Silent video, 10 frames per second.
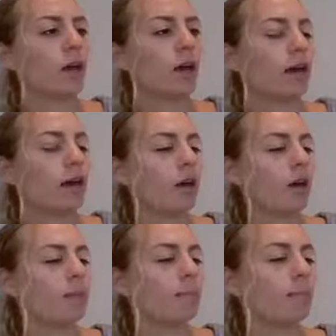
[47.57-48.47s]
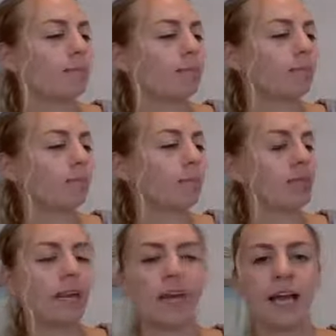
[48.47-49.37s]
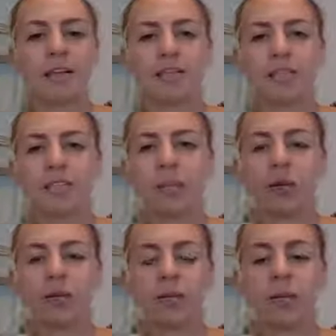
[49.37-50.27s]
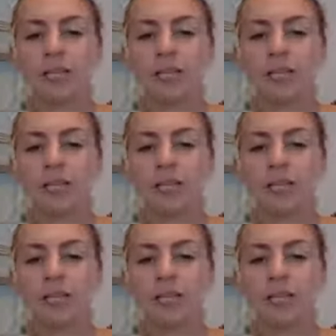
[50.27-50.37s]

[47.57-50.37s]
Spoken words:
and kind of how to decode it,